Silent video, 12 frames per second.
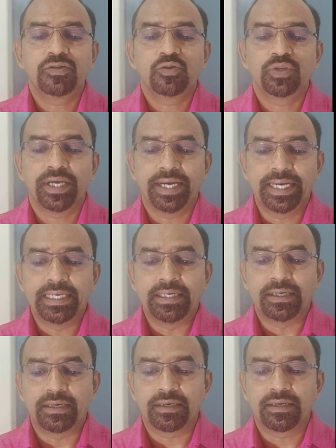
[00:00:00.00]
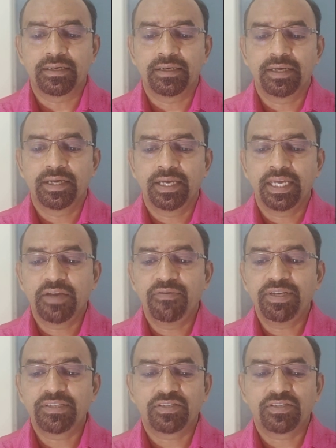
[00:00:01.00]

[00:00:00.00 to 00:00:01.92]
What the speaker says: to the editor, giving